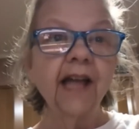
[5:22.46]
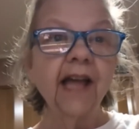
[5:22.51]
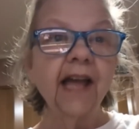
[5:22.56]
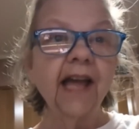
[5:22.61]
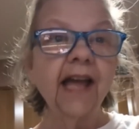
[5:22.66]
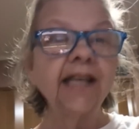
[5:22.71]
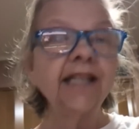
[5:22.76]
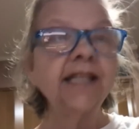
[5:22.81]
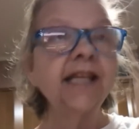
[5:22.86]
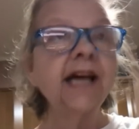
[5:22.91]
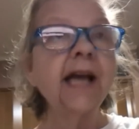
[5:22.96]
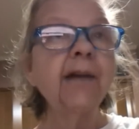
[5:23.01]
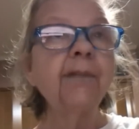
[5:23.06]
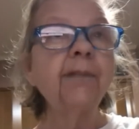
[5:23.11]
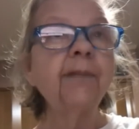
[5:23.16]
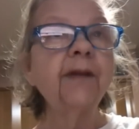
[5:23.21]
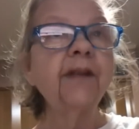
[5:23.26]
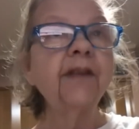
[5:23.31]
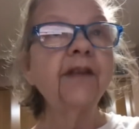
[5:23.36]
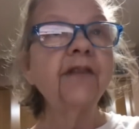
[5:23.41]
and type
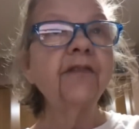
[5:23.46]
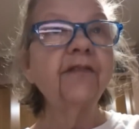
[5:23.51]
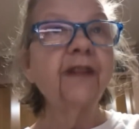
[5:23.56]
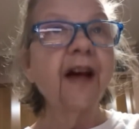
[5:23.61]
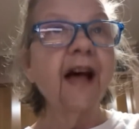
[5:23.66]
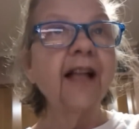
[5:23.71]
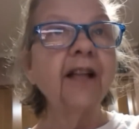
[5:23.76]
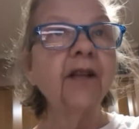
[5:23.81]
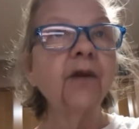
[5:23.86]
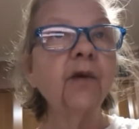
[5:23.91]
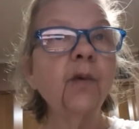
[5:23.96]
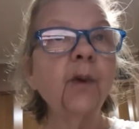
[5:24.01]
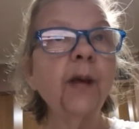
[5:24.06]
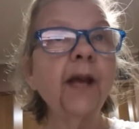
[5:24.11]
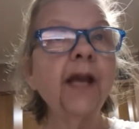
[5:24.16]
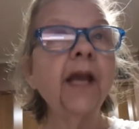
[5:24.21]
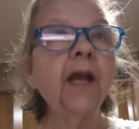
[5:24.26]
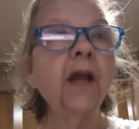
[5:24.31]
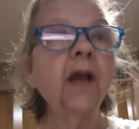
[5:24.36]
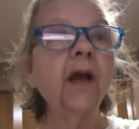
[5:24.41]
in the
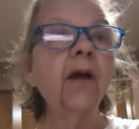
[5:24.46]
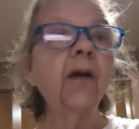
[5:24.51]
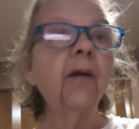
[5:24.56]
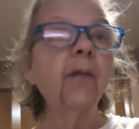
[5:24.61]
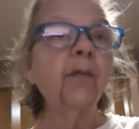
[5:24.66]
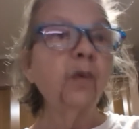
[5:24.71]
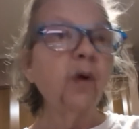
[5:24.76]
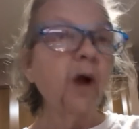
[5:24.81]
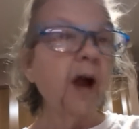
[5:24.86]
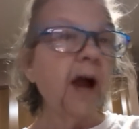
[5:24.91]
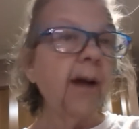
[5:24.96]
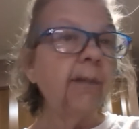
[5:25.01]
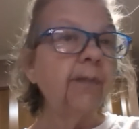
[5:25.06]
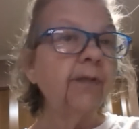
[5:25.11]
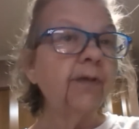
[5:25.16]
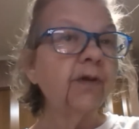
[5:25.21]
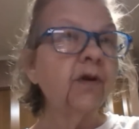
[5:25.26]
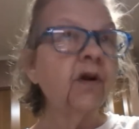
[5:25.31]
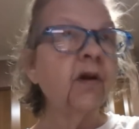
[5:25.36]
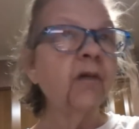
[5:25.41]
following
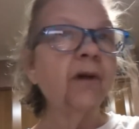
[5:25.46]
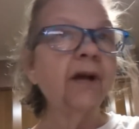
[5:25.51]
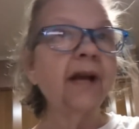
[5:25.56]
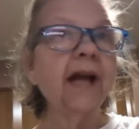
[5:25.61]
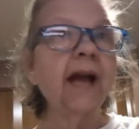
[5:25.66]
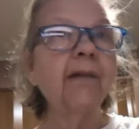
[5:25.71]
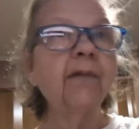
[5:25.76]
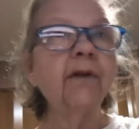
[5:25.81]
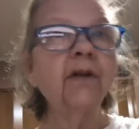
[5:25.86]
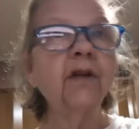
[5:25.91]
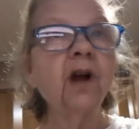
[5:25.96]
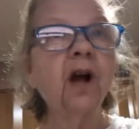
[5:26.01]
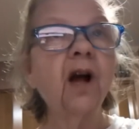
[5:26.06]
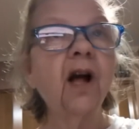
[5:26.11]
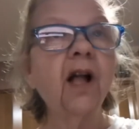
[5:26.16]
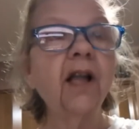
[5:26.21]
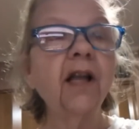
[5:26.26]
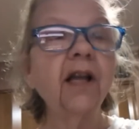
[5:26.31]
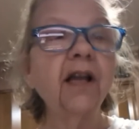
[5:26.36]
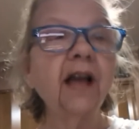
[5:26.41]
prompt, or what I would
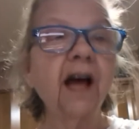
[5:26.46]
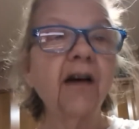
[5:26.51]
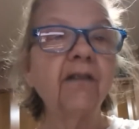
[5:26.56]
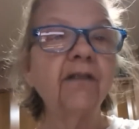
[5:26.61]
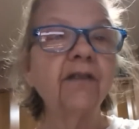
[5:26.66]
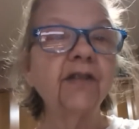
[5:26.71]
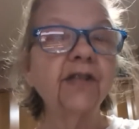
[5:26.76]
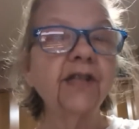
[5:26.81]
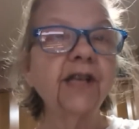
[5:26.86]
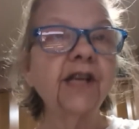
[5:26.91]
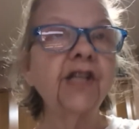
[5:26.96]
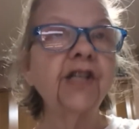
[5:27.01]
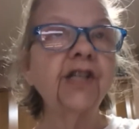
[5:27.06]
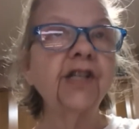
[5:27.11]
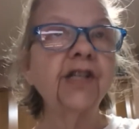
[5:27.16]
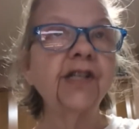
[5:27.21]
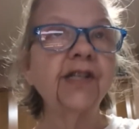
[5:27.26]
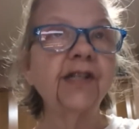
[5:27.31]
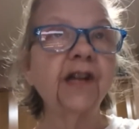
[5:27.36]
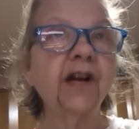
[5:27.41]
call a conversation
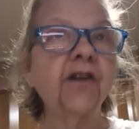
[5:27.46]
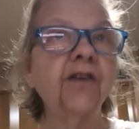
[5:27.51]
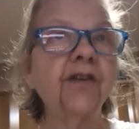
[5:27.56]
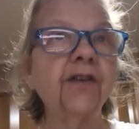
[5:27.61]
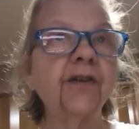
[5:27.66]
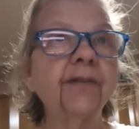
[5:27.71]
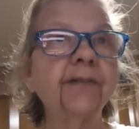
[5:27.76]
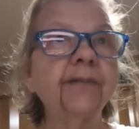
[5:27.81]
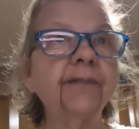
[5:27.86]
starter.